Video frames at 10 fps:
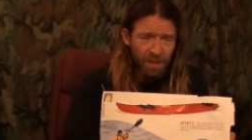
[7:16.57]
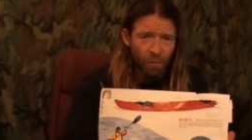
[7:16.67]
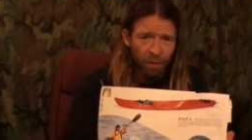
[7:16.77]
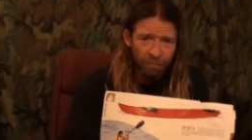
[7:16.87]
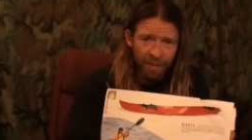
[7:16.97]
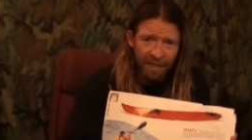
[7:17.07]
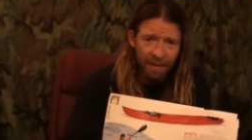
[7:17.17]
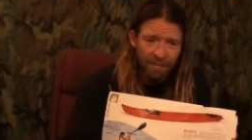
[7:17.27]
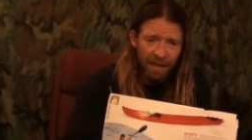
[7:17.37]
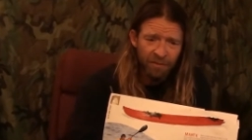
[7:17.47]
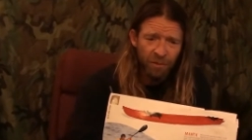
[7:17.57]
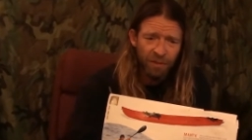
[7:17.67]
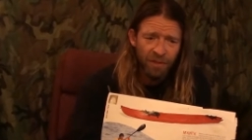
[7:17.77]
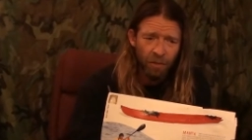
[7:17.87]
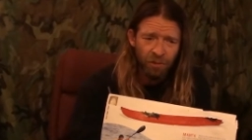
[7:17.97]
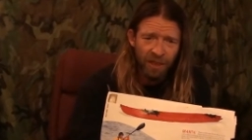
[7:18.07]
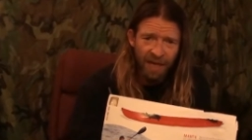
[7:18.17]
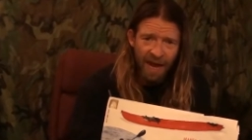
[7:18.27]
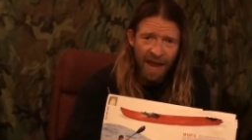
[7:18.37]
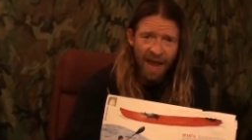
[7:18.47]
when it really came down to it, the Ocean
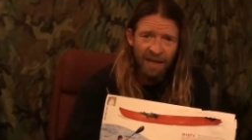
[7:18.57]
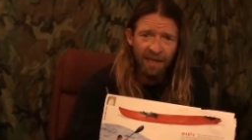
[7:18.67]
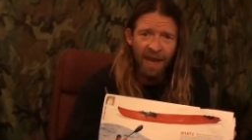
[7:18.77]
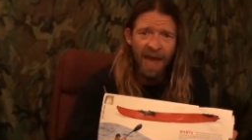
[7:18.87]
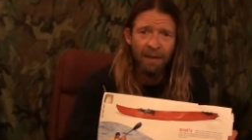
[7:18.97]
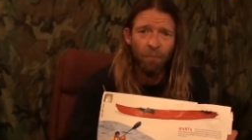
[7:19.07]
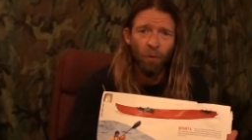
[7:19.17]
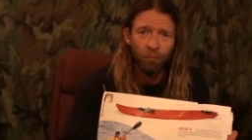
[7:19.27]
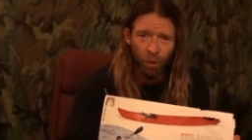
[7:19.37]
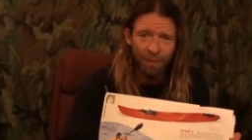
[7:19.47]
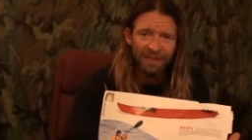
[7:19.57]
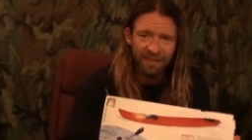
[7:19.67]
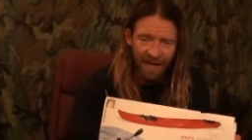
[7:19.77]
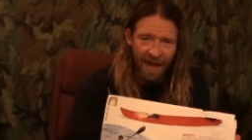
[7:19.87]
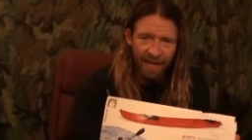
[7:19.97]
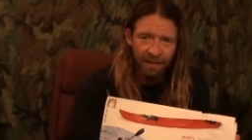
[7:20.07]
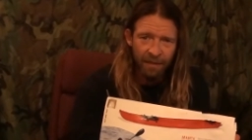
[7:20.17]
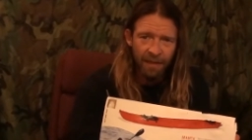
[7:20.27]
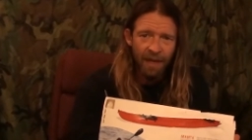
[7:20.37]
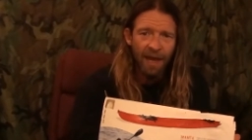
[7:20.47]
Kayak had more room inside,
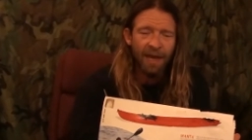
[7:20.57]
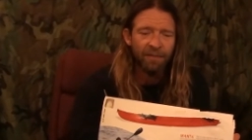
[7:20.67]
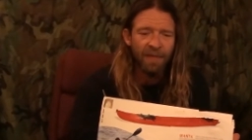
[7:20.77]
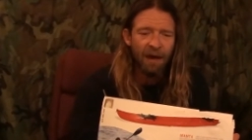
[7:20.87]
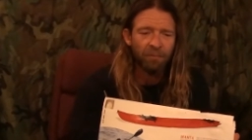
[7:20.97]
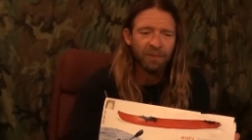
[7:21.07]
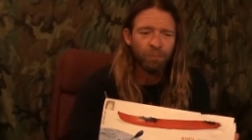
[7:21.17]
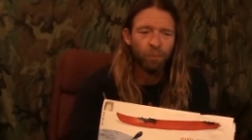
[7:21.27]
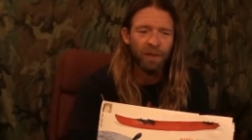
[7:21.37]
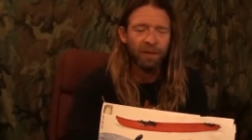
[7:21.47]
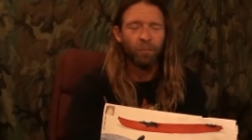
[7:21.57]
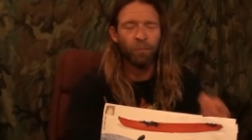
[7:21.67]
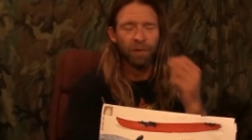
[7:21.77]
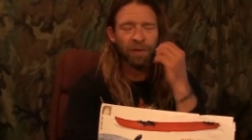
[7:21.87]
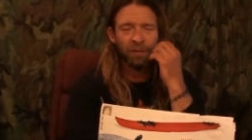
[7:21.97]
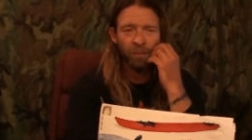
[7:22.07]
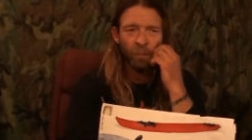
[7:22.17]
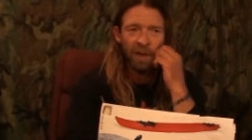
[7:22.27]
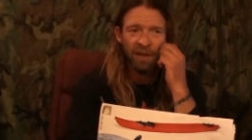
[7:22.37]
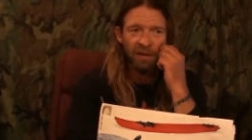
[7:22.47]
and that was
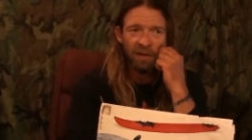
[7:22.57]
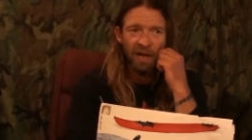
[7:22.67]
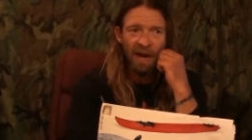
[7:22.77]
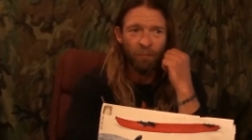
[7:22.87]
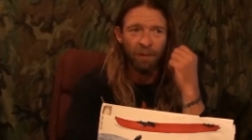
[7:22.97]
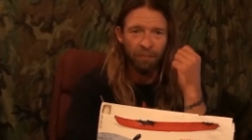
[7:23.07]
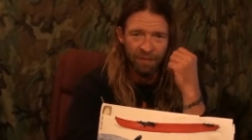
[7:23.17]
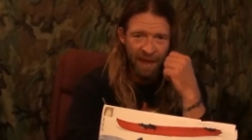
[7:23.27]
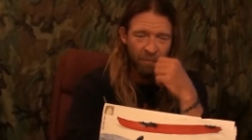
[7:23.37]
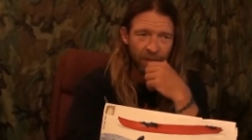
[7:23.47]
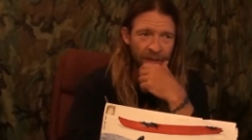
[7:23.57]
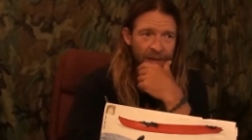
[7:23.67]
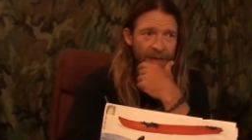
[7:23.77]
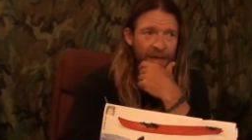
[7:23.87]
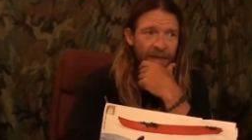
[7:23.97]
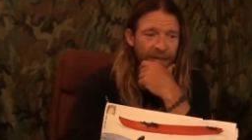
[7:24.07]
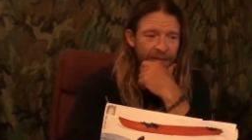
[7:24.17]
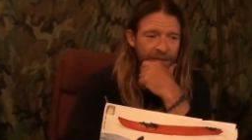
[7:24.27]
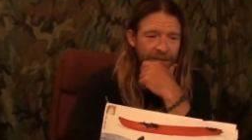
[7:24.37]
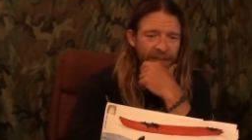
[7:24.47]
where I went with that one.
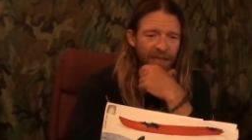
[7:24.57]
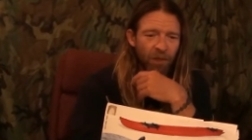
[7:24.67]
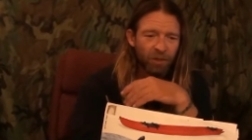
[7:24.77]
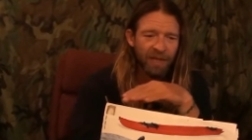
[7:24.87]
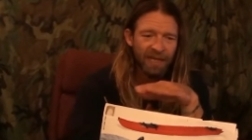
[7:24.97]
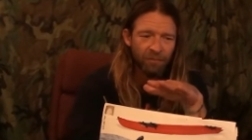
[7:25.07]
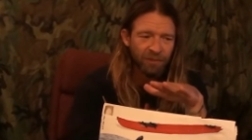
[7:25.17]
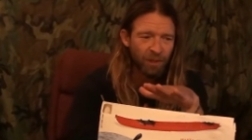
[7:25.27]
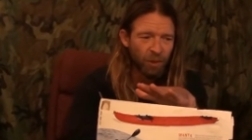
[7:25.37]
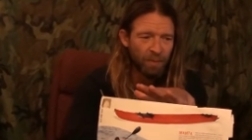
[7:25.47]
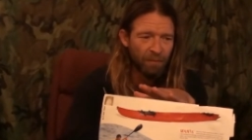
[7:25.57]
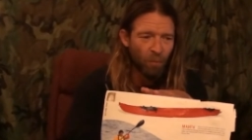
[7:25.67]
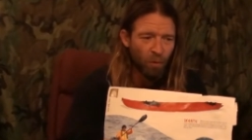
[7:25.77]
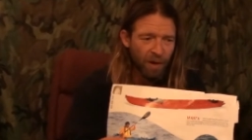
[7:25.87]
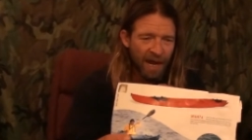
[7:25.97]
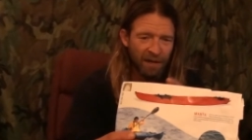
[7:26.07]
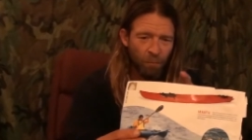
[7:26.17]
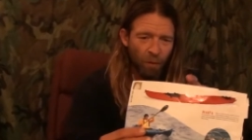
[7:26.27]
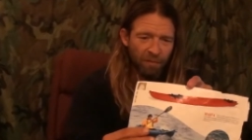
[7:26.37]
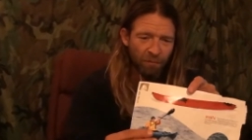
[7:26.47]
It looked like it was a little bit more, had
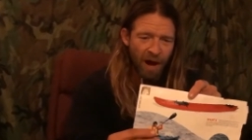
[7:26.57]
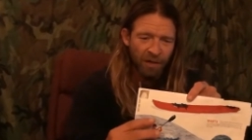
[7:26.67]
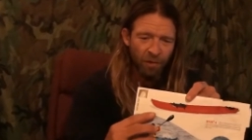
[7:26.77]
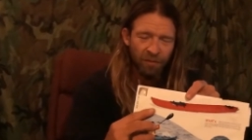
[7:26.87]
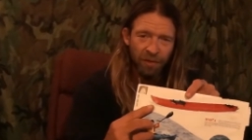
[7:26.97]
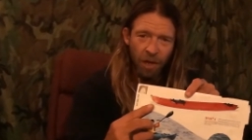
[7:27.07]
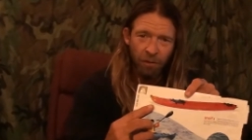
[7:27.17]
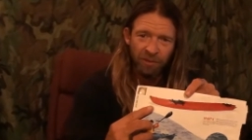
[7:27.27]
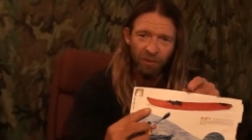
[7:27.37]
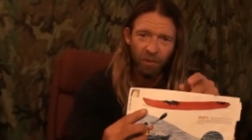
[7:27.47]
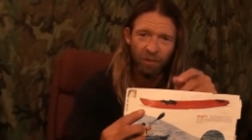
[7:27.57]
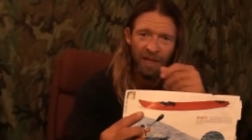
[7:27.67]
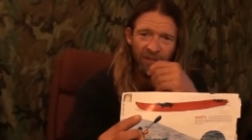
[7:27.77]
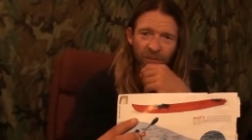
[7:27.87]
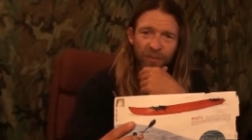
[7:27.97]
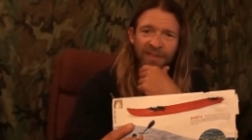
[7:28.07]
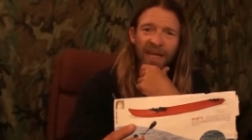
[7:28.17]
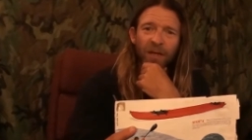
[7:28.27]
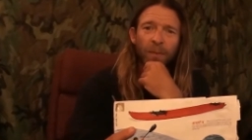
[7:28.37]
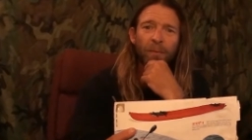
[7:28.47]
more of a rocker on the nose, so it looked like it would
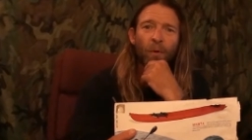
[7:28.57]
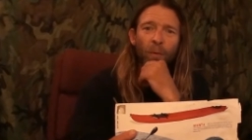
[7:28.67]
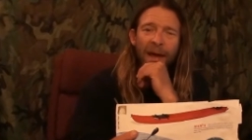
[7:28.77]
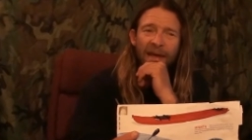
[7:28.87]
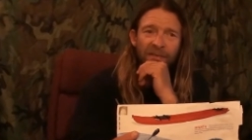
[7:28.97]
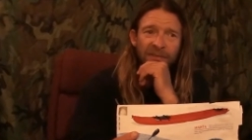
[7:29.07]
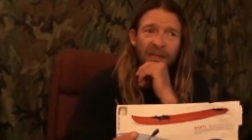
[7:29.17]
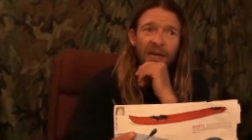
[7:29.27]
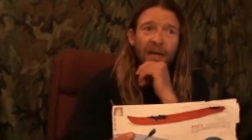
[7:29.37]
take a little bit more waves